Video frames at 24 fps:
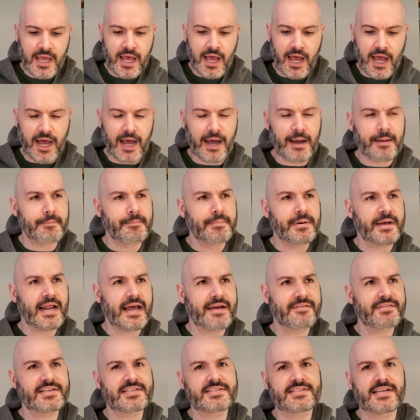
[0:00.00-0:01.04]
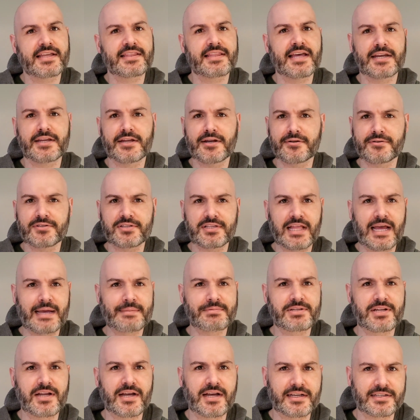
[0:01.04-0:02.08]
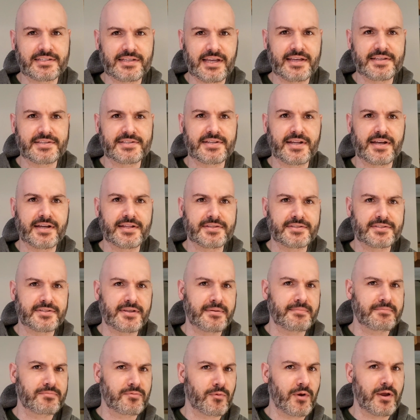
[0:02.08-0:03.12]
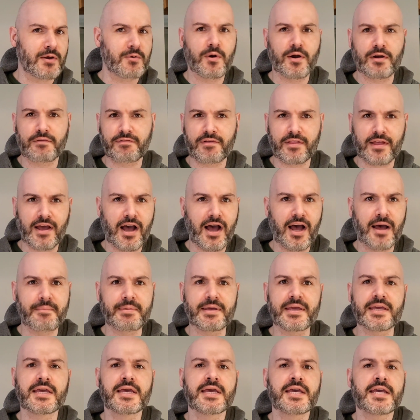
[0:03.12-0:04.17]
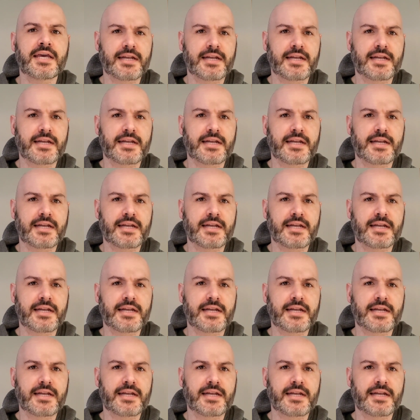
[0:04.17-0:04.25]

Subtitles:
But having said that, Slabstocks has done some great work for the hobby.